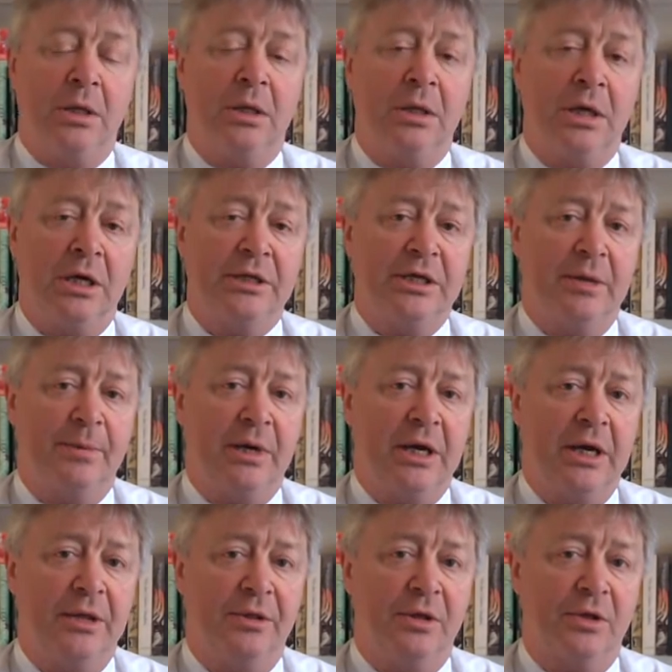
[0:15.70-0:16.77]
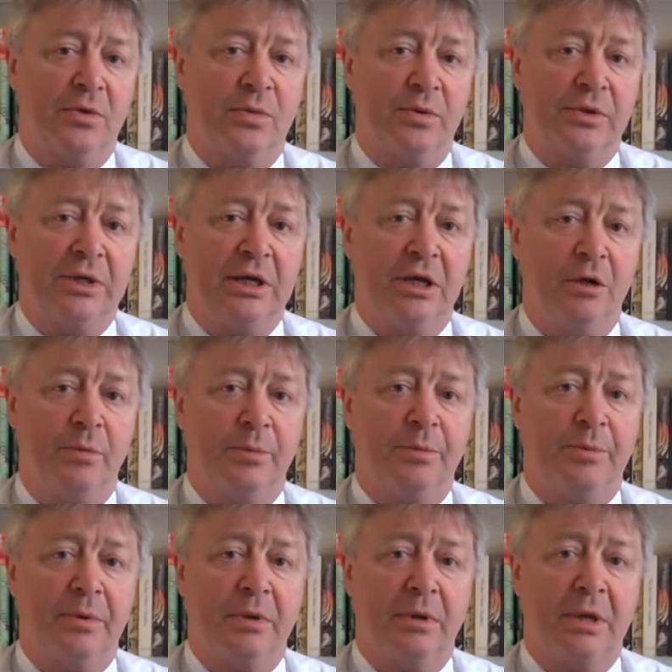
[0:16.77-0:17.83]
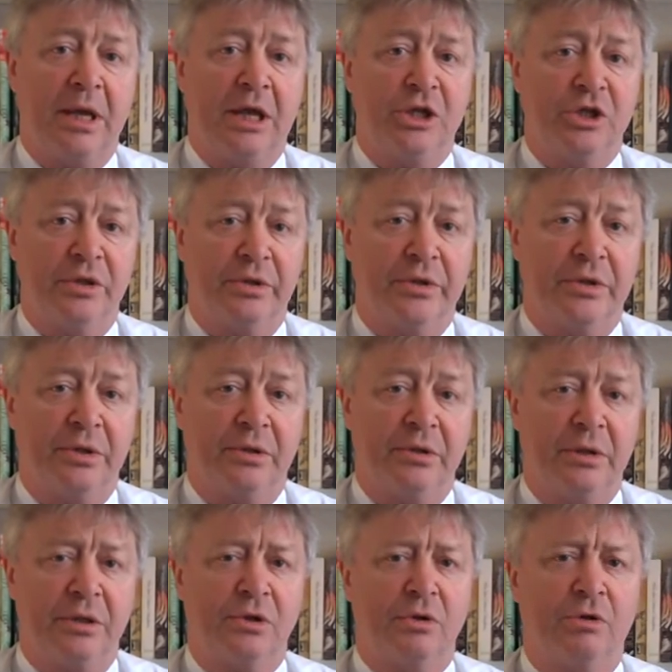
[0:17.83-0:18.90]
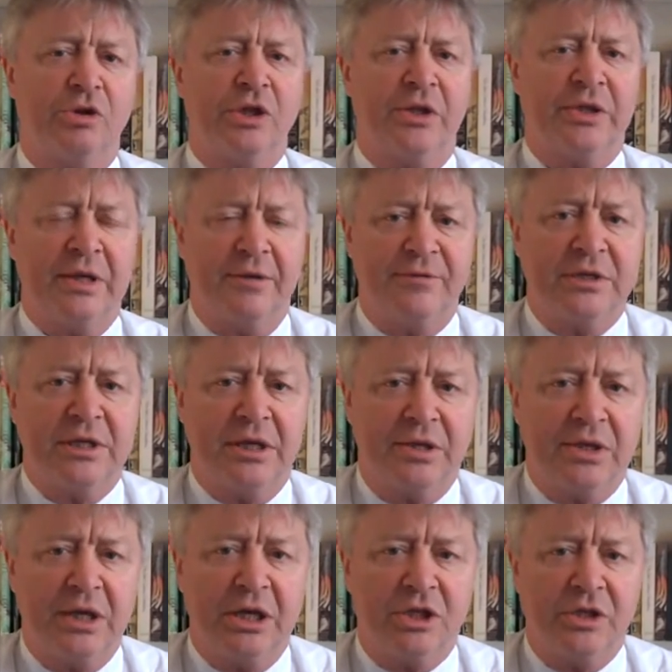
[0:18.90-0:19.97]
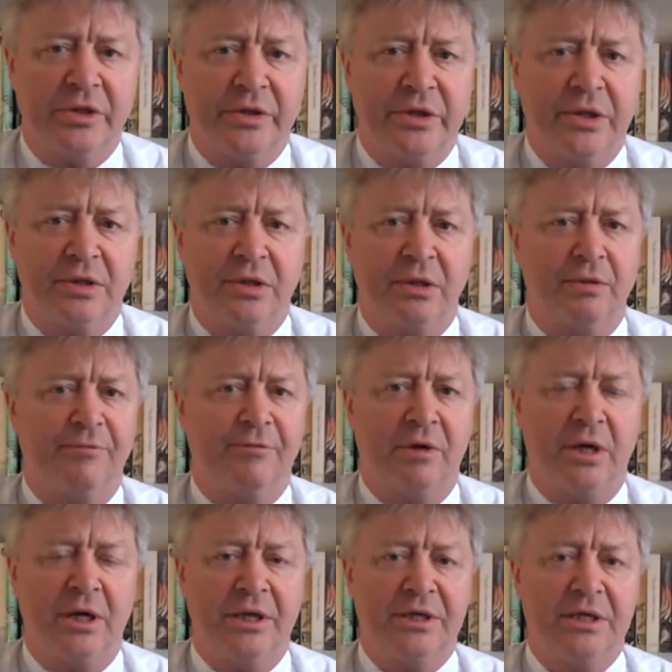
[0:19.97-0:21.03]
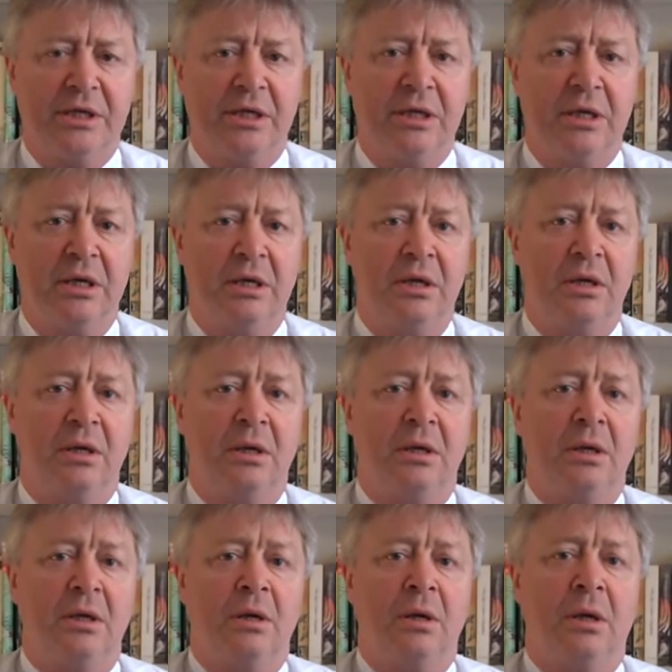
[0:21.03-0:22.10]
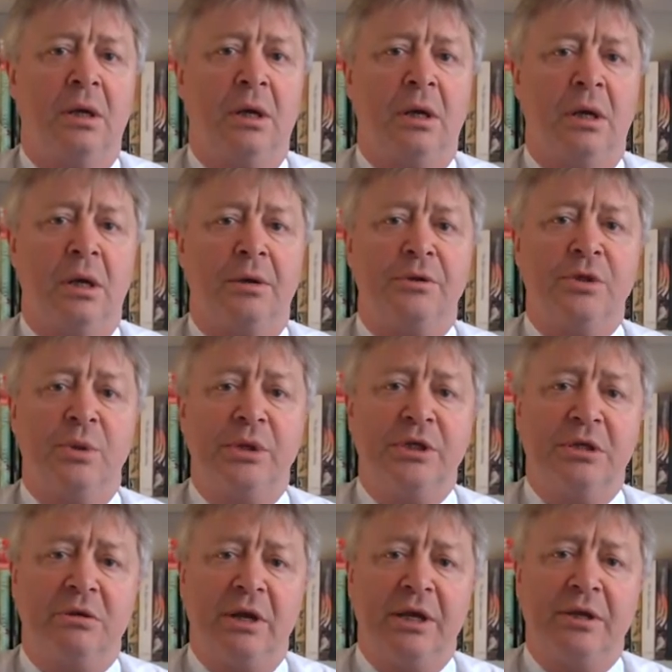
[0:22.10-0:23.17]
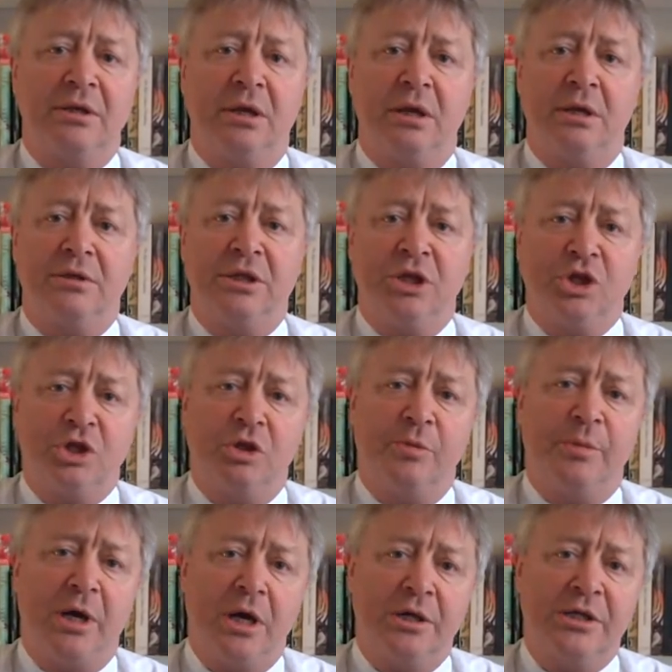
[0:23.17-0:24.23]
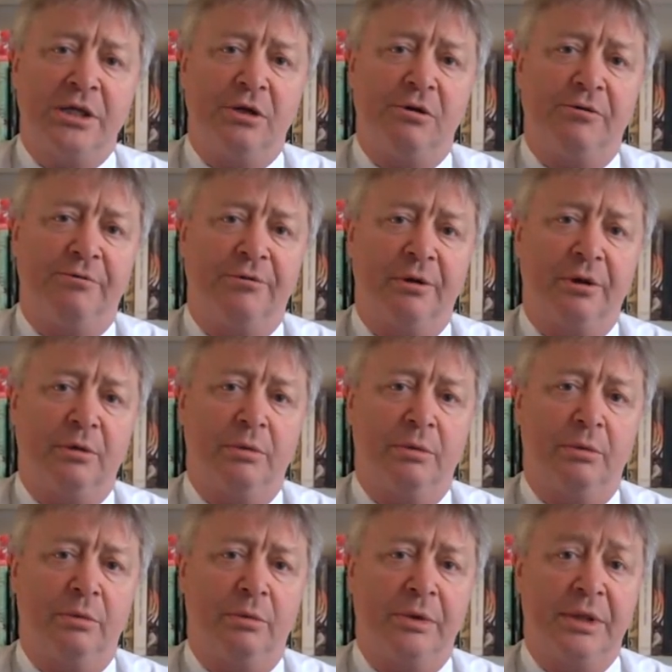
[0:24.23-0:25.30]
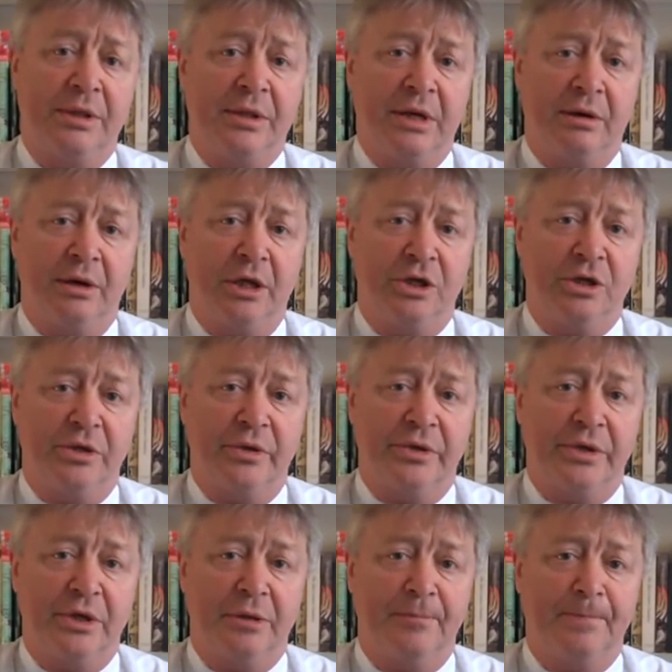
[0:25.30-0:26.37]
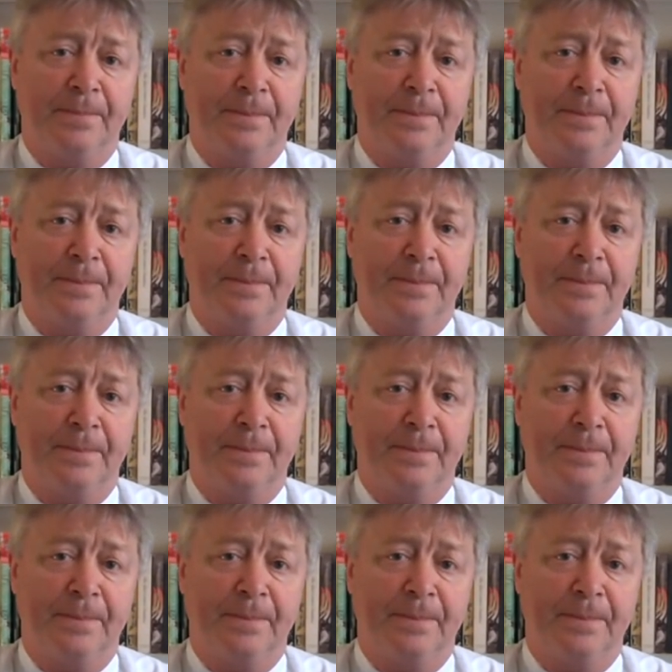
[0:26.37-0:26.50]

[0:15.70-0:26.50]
And the idea behind this was to help agencies, that's not just advertising agencies, it's a variety, to integrate a digital marketing offering within their agency